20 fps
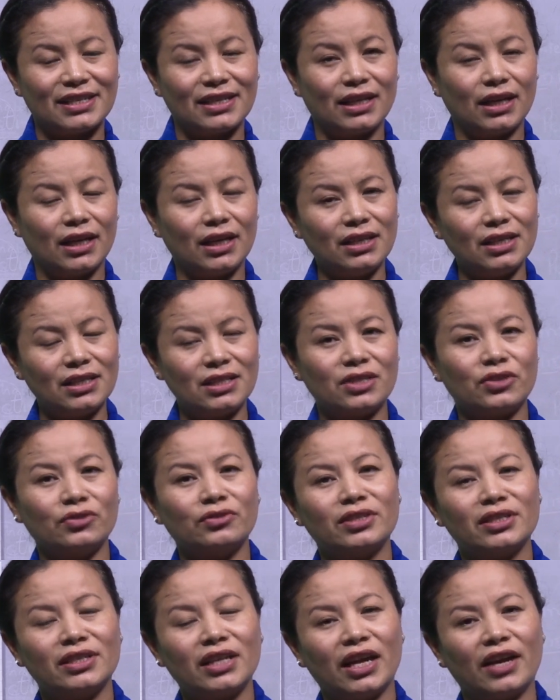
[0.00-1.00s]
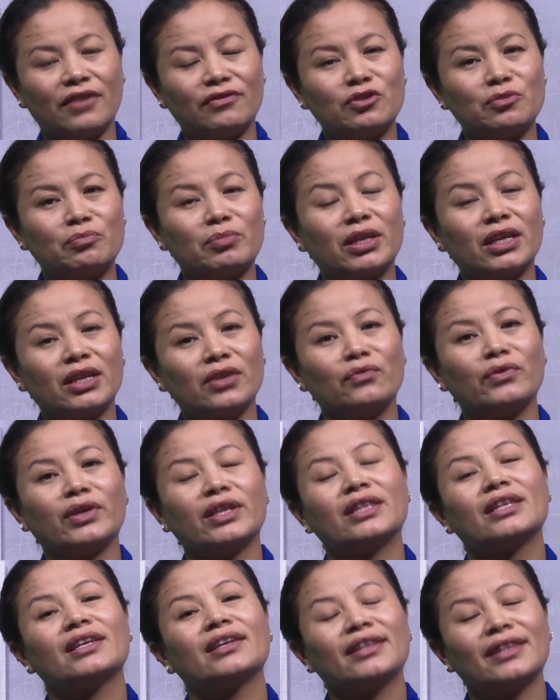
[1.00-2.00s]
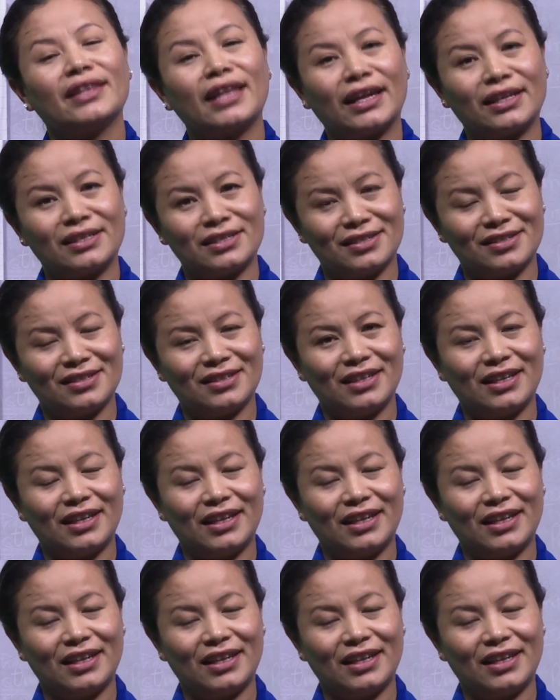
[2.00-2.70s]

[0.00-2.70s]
the other student have to begin with that.